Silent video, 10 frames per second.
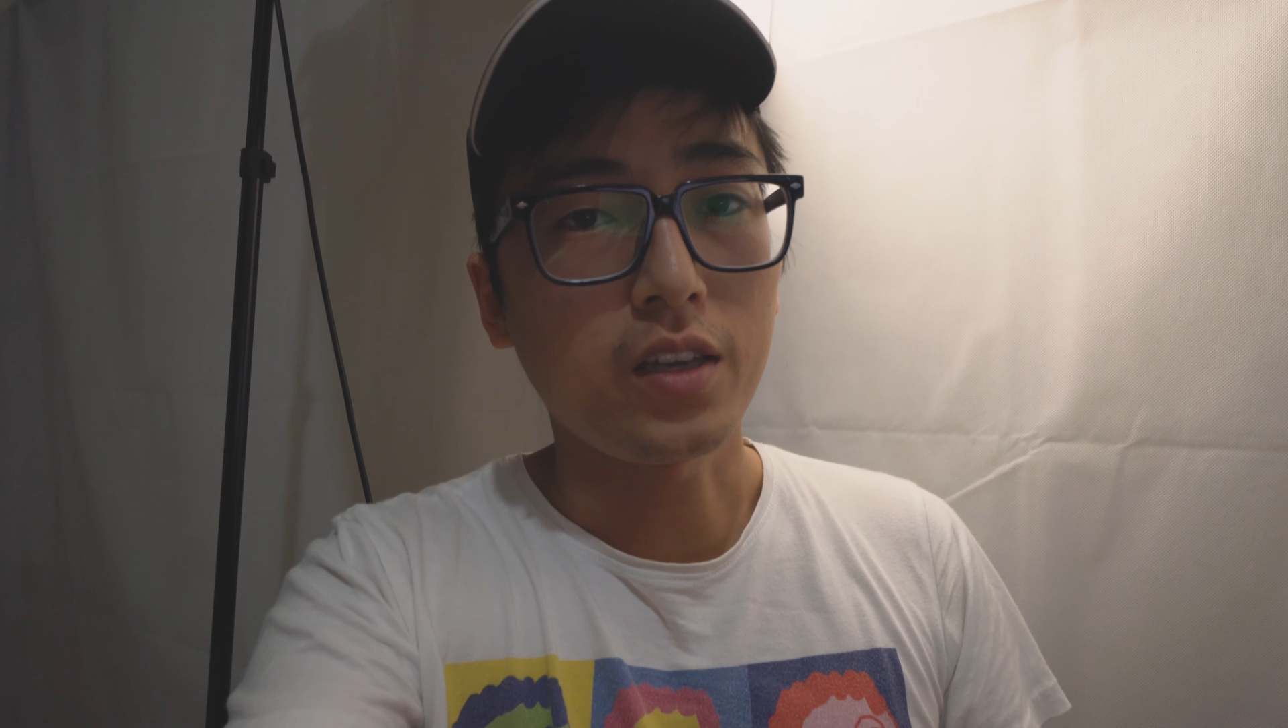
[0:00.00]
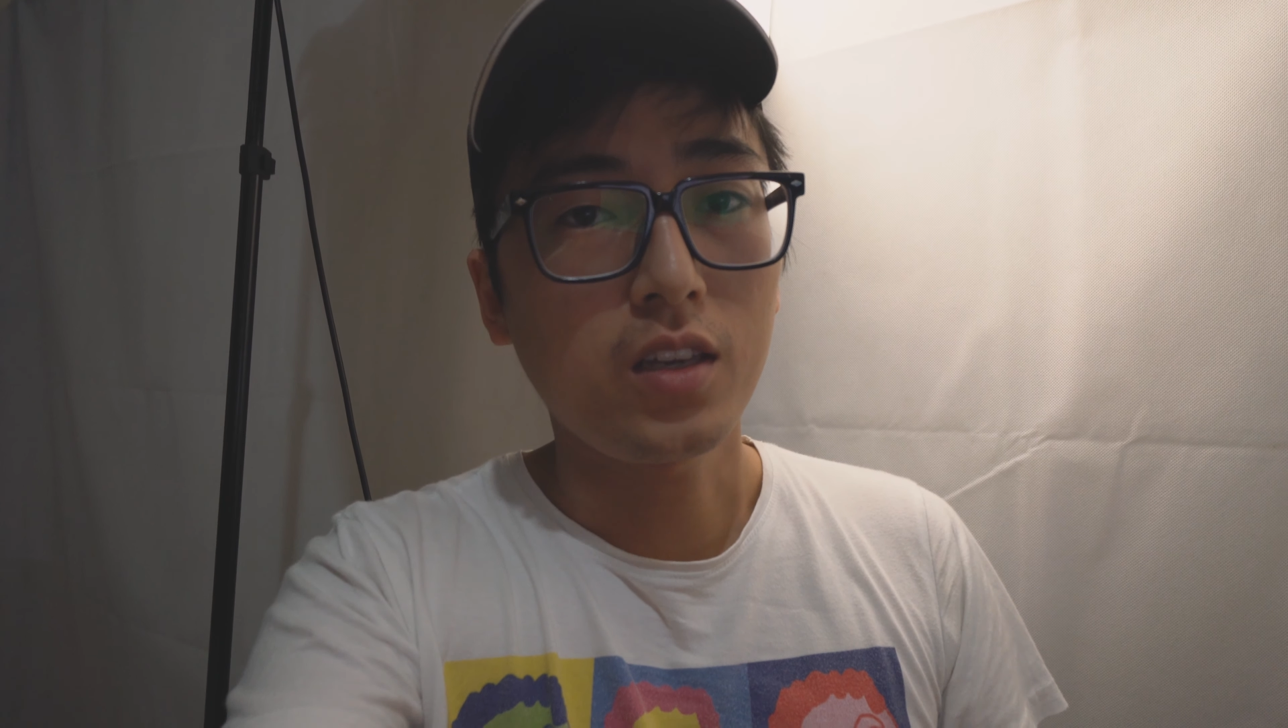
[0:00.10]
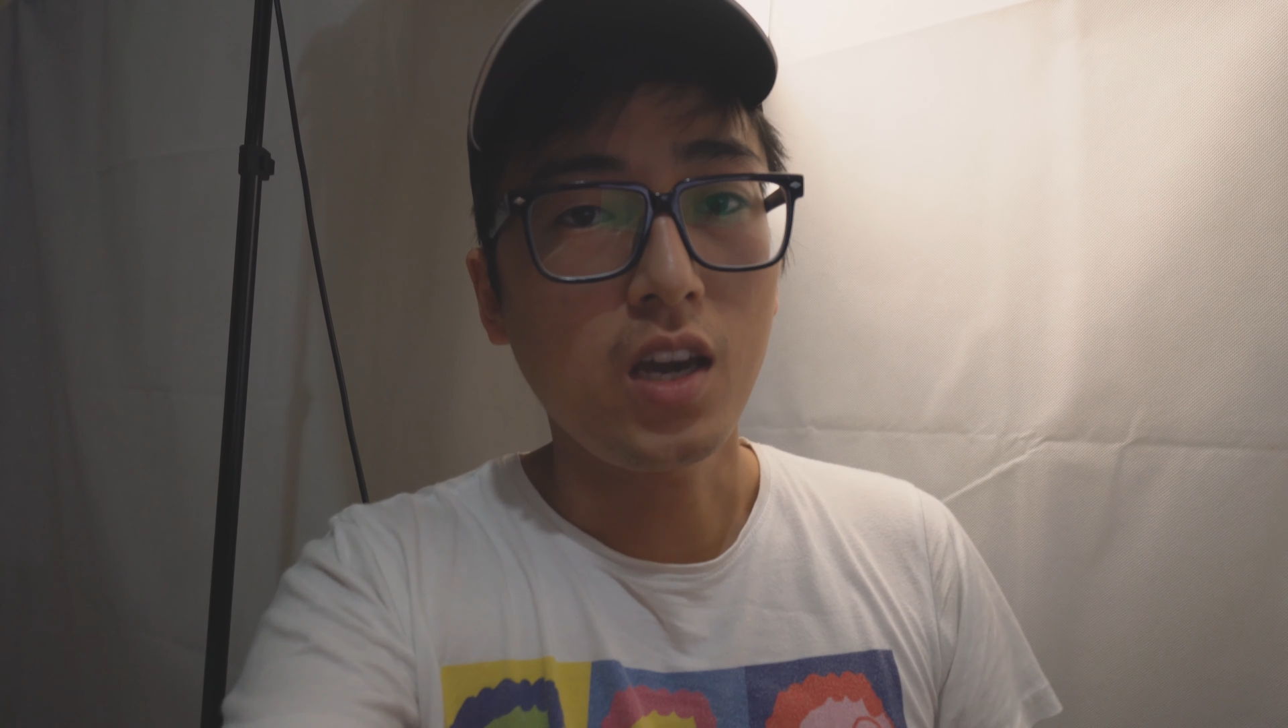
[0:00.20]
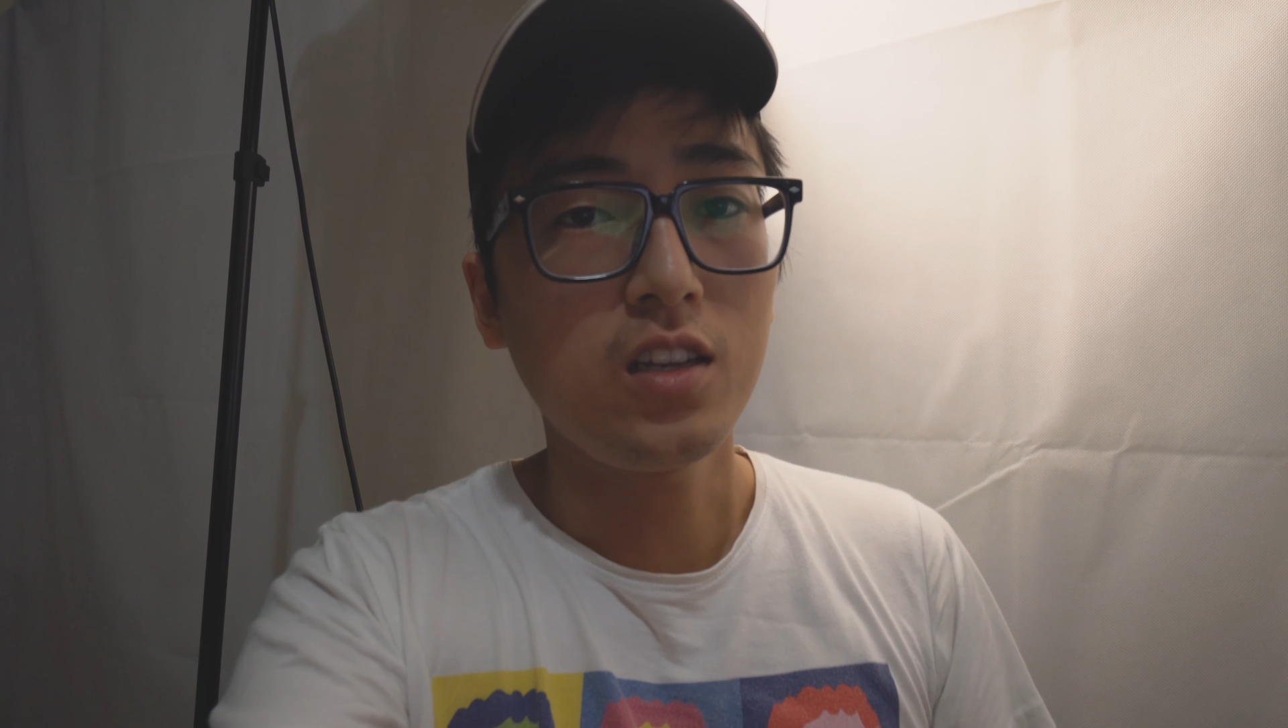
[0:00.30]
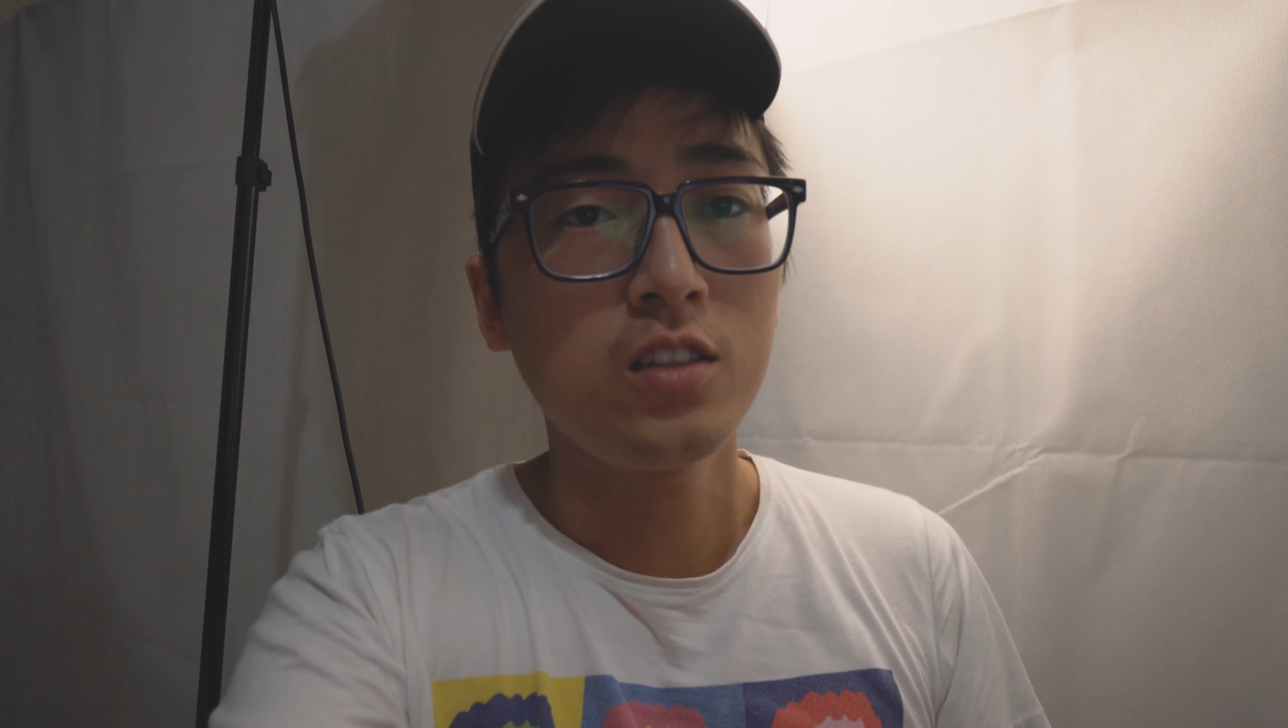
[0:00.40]

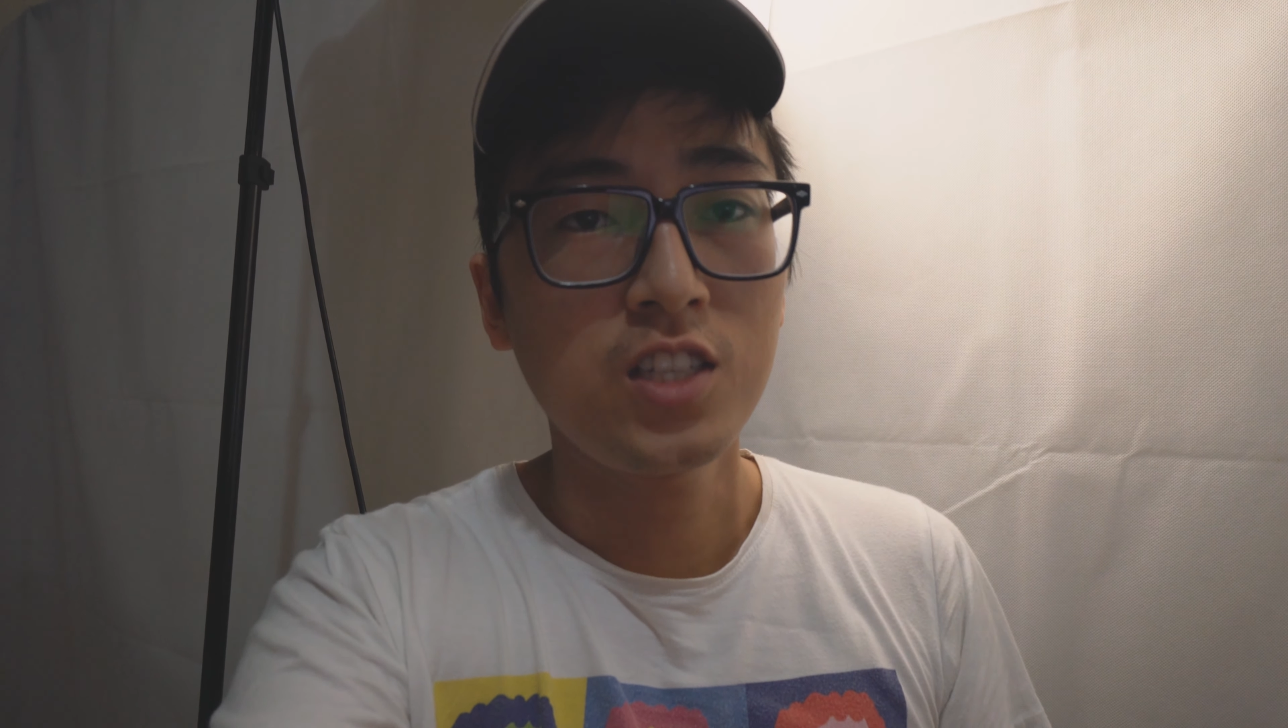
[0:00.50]
Canon